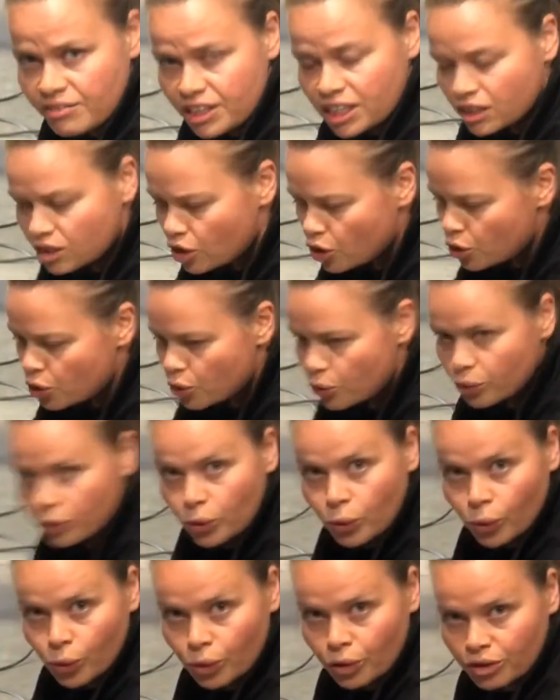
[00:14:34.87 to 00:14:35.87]
load
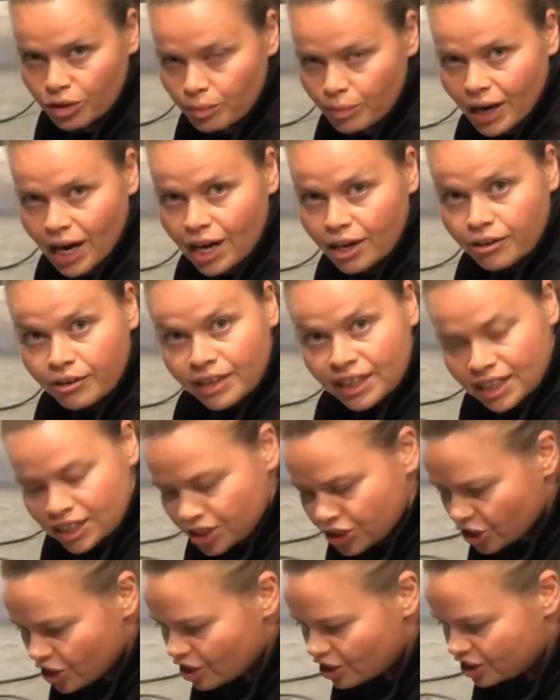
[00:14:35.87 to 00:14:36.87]
or the battery is
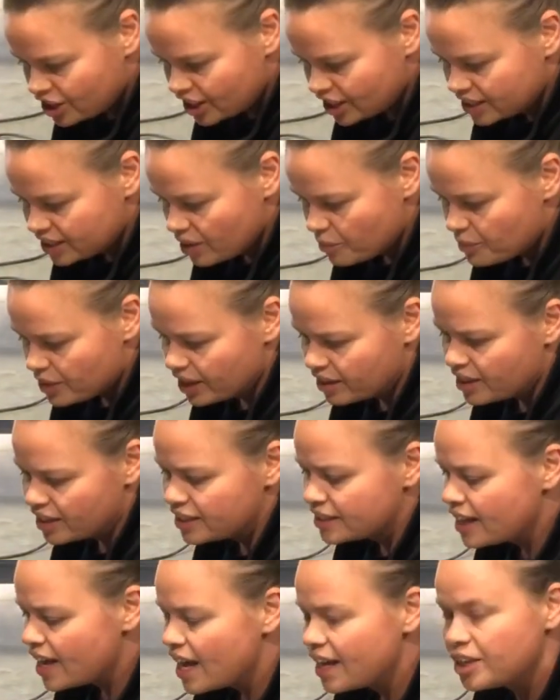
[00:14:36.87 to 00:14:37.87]
charging, something
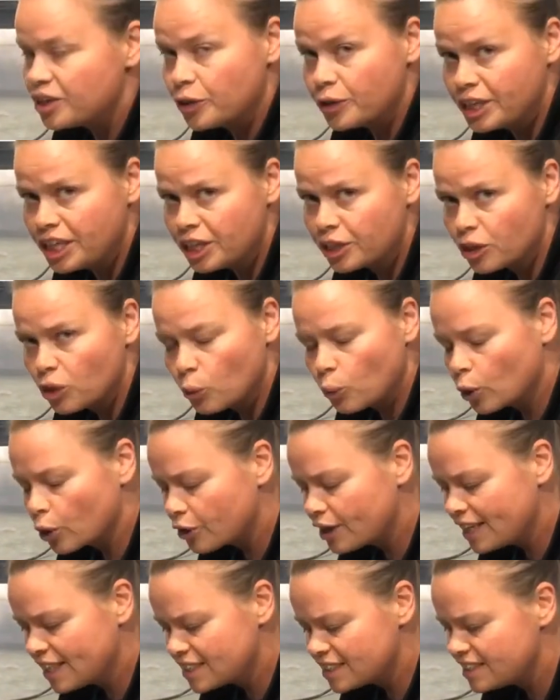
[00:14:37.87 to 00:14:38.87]
like that, you'll hear a
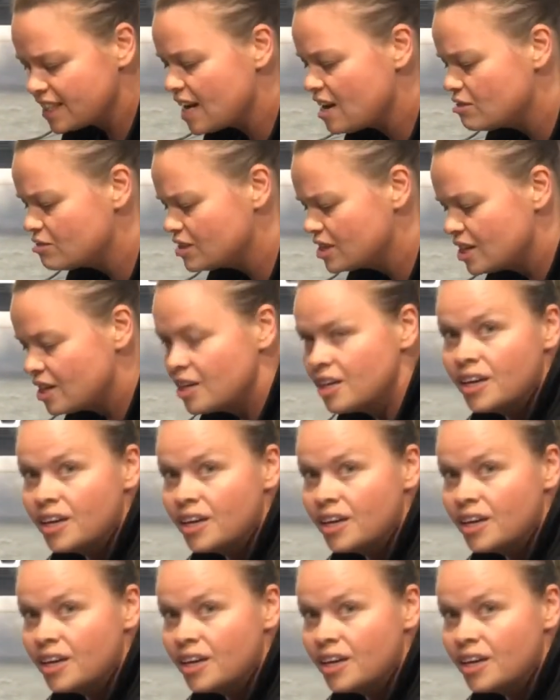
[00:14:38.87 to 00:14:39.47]
whirring sound.